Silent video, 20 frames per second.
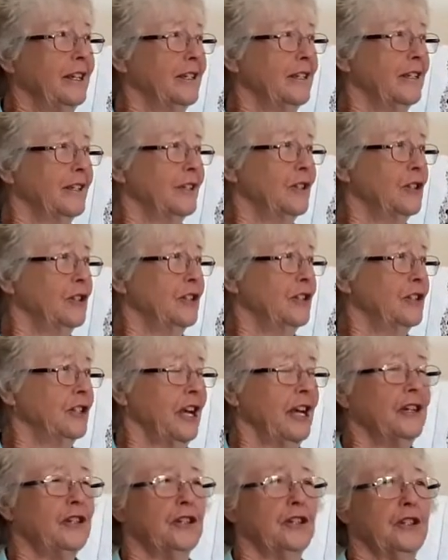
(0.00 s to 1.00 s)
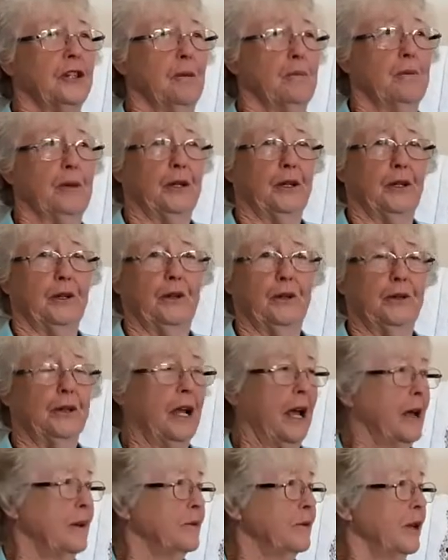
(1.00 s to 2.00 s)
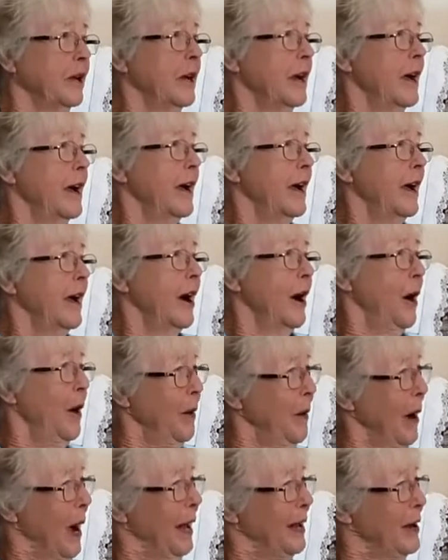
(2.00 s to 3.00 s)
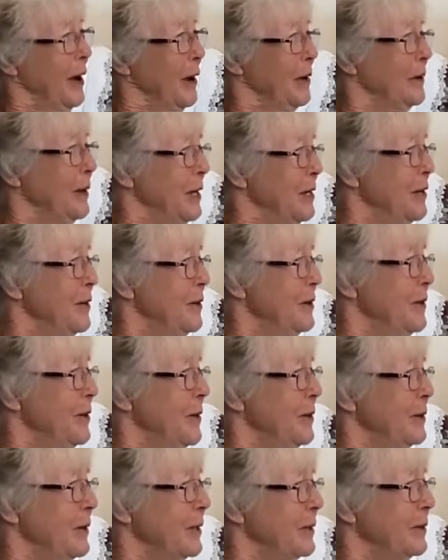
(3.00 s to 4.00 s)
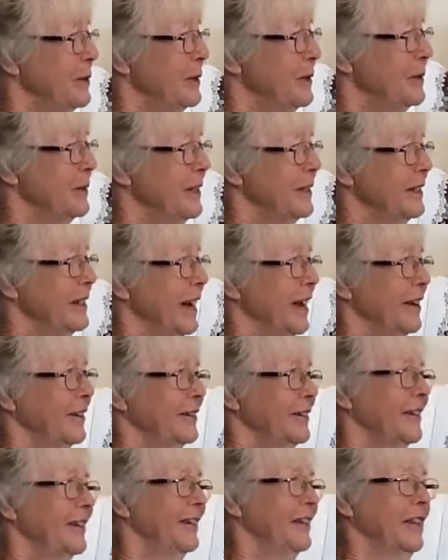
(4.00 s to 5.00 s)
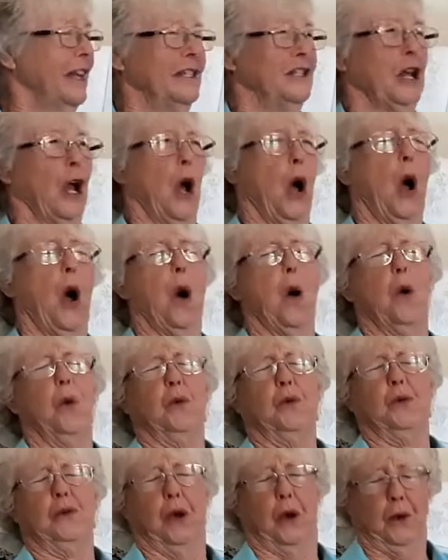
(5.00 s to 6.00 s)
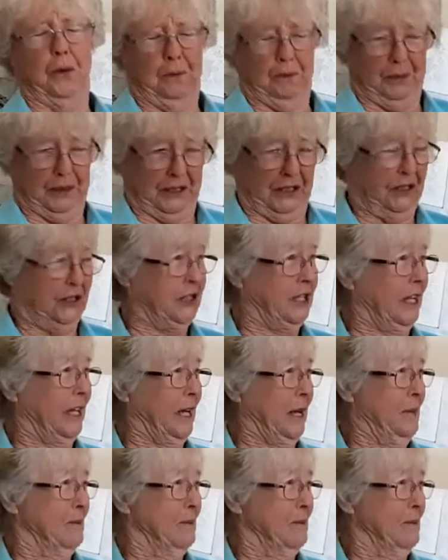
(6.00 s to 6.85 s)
to somebody who came, "Oh, hello, are you new at Quilt Encounter?" And they said, "Oh, don't be silly,